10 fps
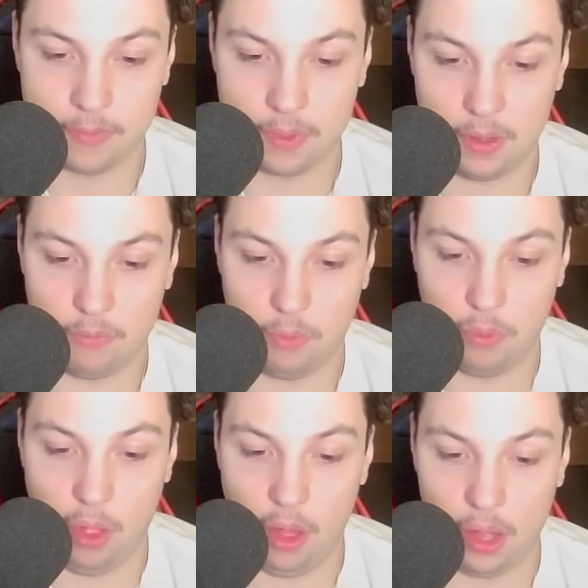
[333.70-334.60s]
We'll
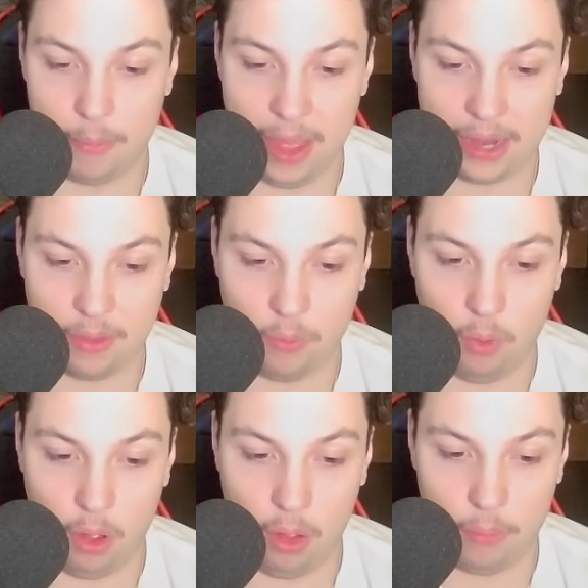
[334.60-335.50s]
log back the
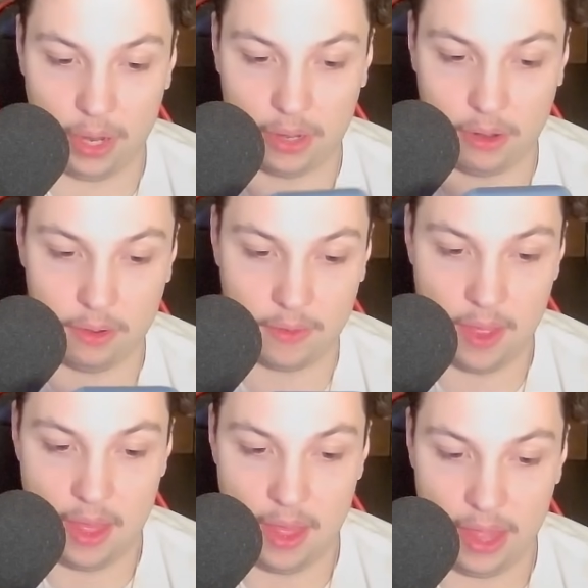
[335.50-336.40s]
wall breakers.
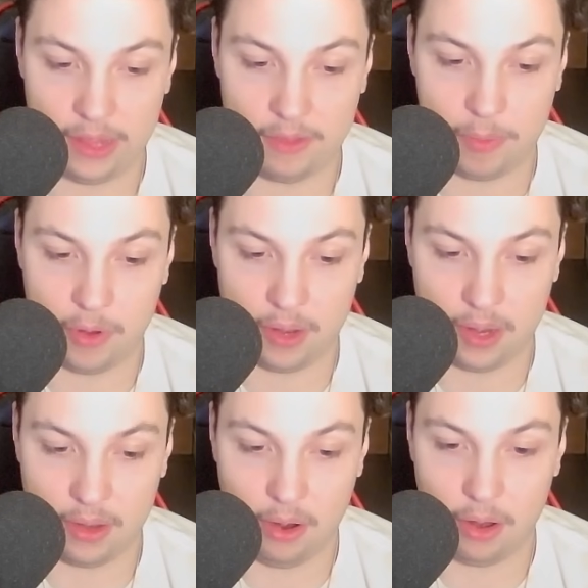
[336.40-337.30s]
Ice Spirit on the
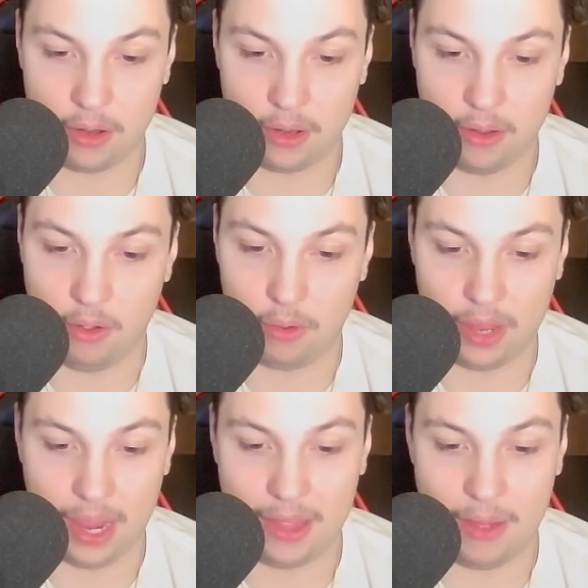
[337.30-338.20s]
dart.
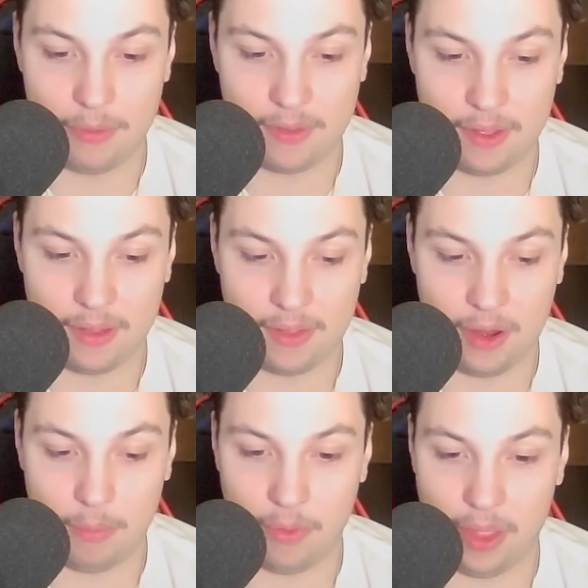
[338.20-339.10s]
Okay, that was a
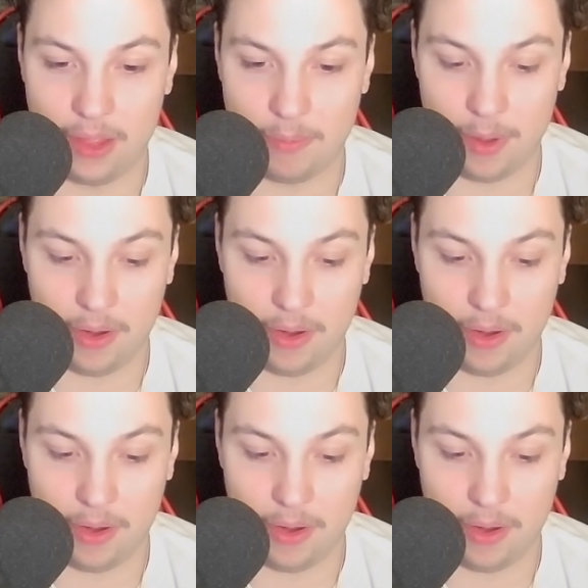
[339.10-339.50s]
terrible Ice Spirit.